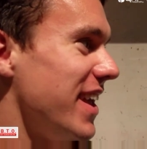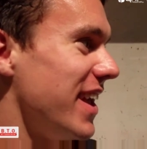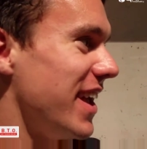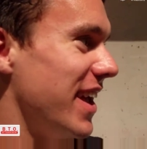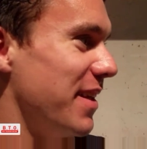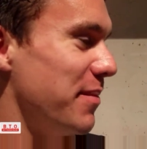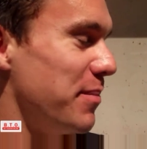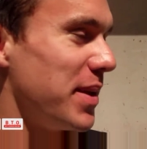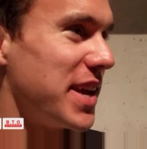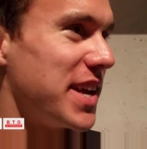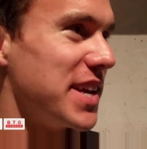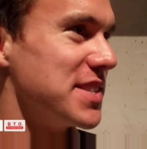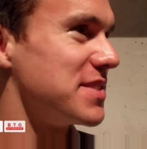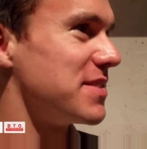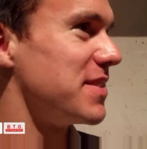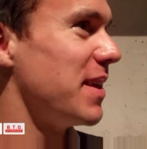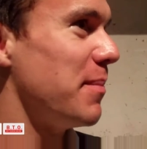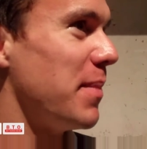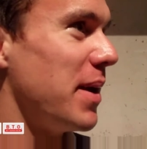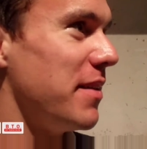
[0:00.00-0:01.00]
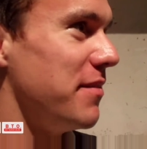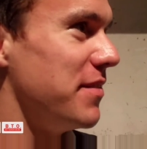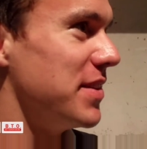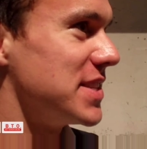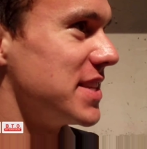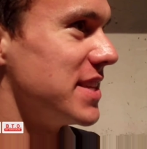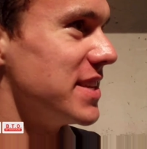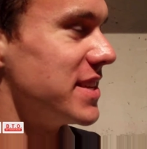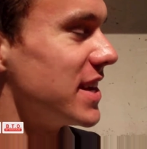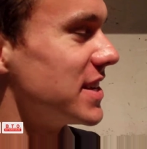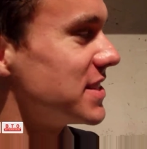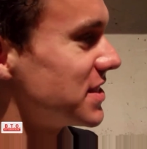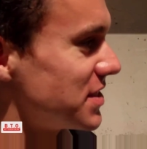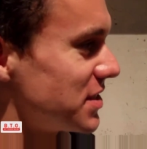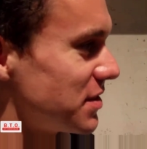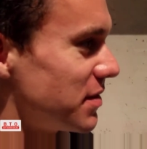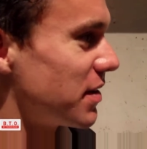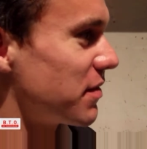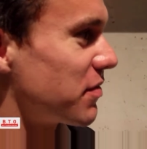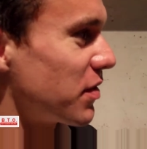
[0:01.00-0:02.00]
and because they might visit dozens
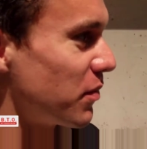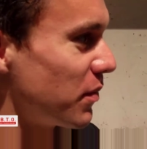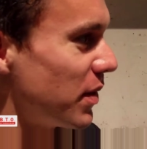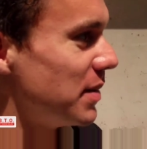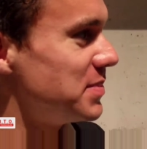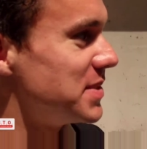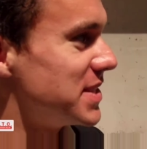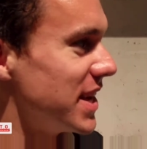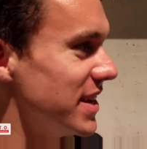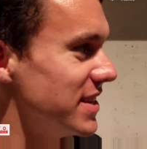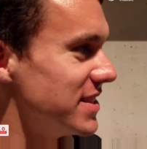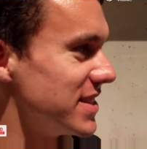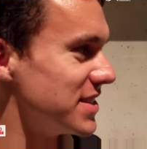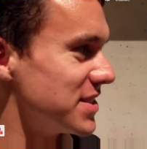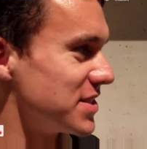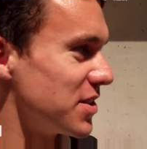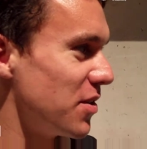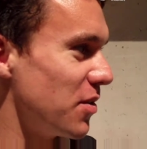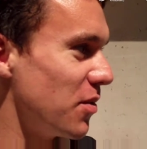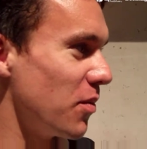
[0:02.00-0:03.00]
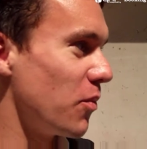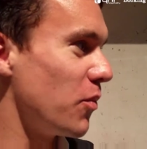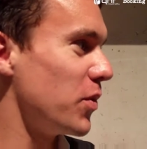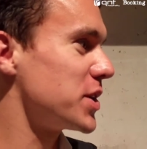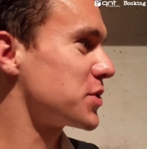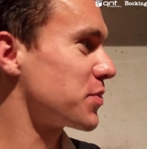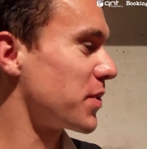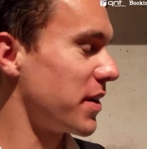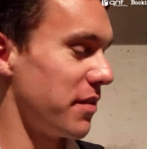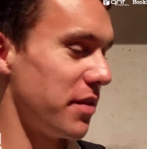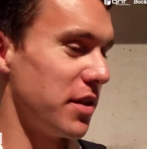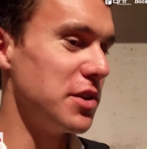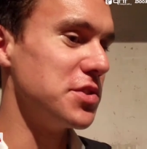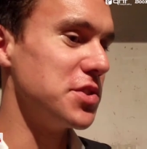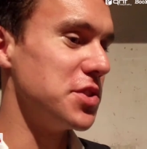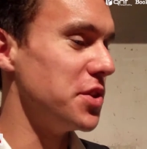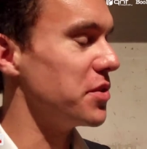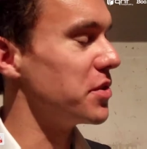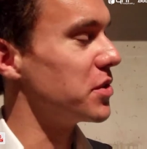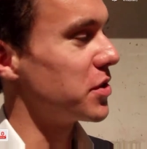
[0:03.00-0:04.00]
of different websites, and so which one of those
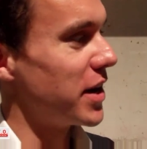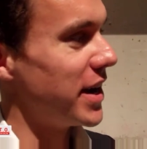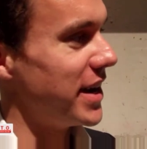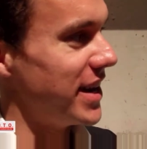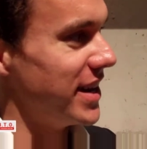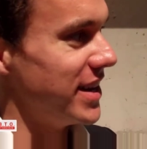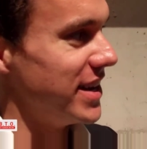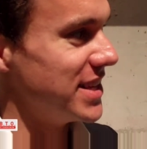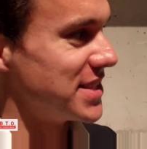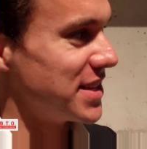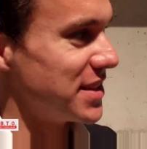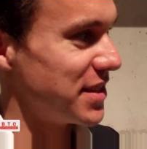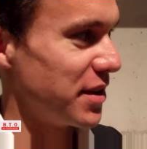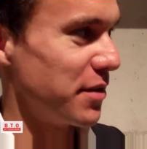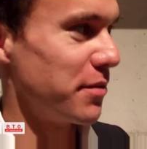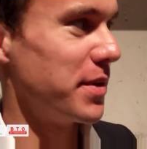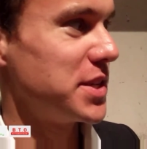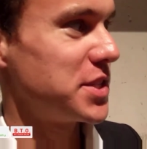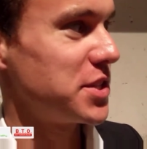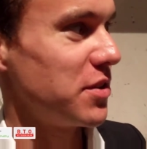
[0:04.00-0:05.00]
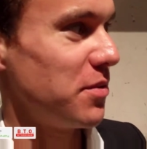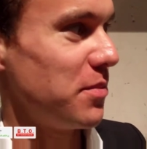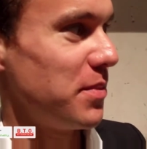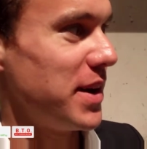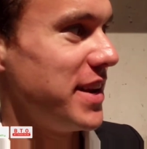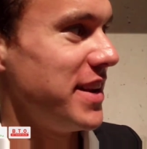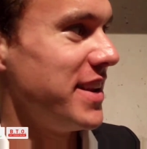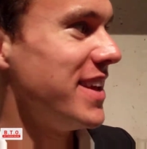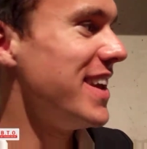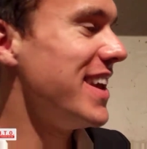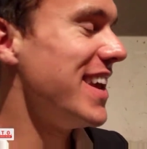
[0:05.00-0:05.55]
do you credit? Is it the original one?